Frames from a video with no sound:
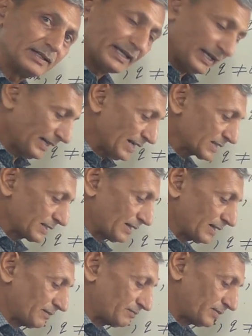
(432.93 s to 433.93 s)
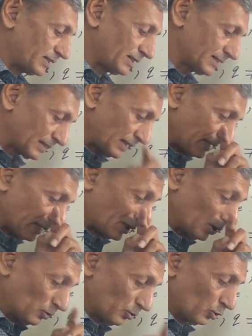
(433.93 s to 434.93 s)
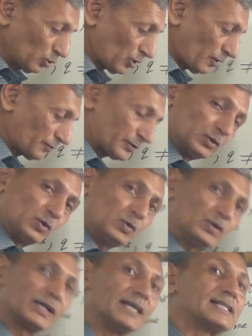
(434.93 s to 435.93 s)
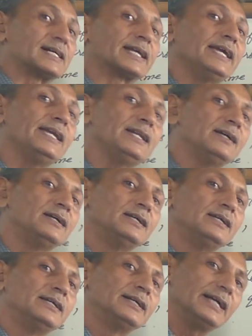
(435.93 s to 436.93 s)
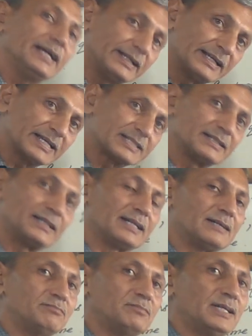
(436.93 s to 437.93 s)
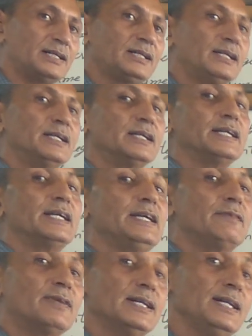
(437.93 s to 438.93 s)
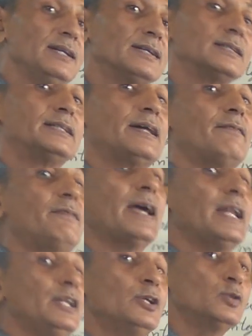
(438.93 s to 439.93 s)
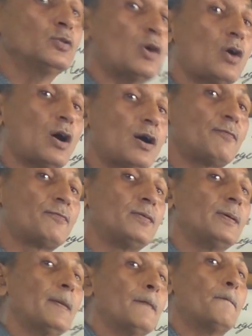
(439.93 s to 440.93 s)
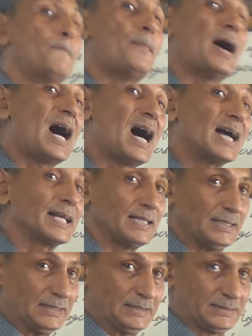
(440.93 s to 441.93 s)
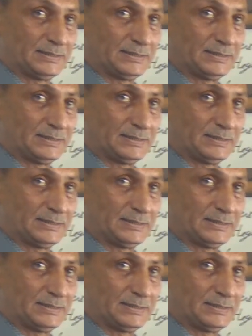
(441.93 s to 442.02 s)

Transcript: irrational numbers. Cube root of 2 is again irrational number. Even the value of pi